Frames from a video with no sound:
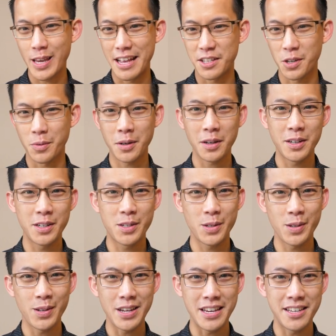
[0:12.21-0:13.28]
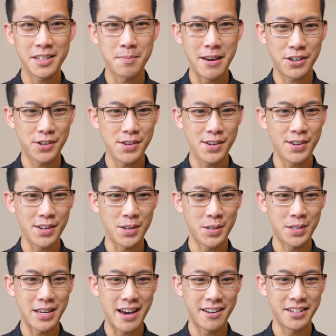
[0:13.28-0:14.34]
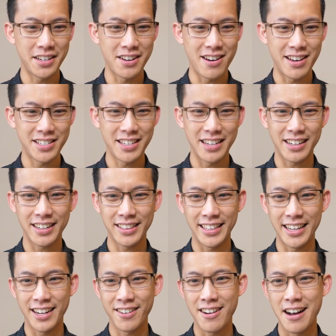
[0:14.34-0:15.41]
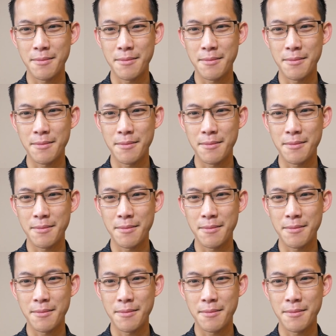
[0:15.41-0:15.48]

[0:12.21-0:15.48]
And so, what I'm going to do is make sure you have got your sound nice and clear.